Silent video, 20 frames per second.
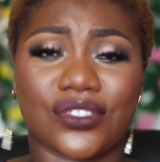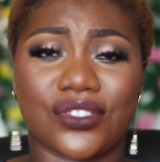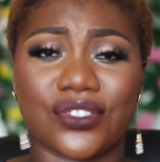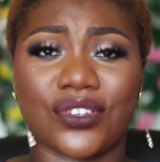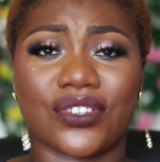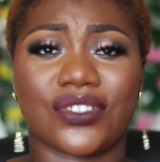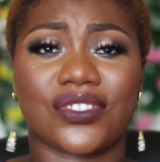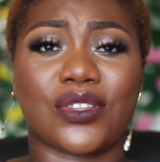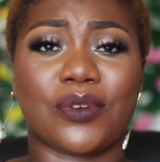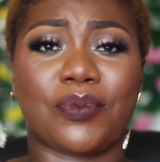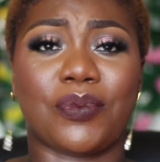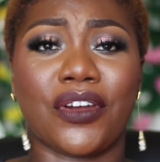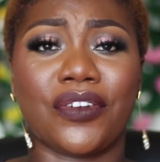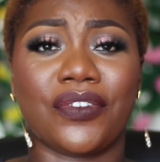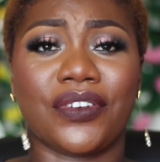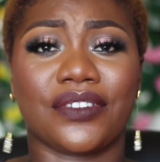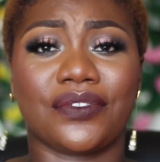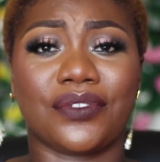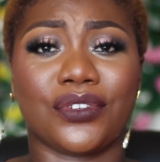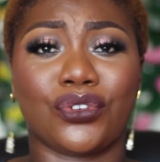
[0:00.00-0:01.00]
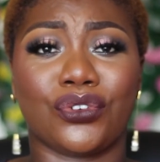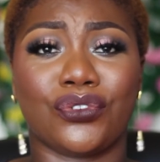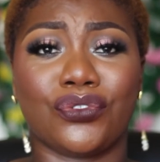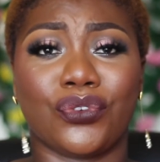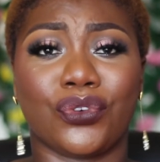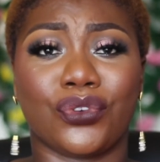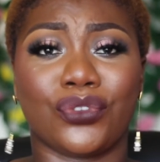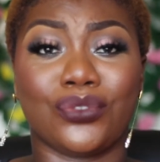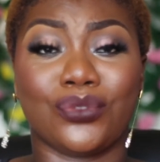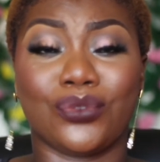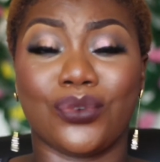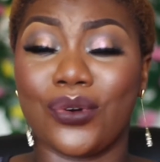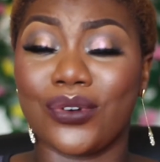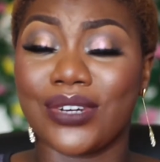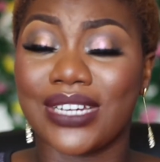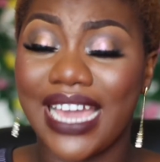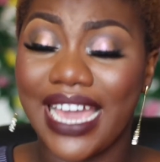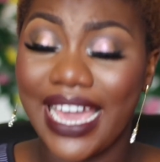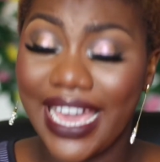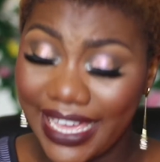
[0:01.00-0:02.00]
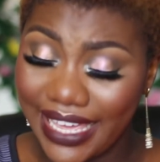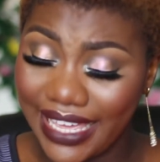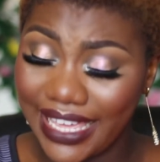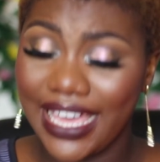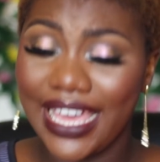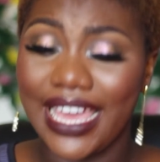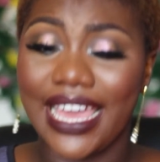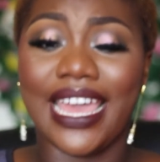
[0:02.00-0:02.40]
just the perfect video for you, okay?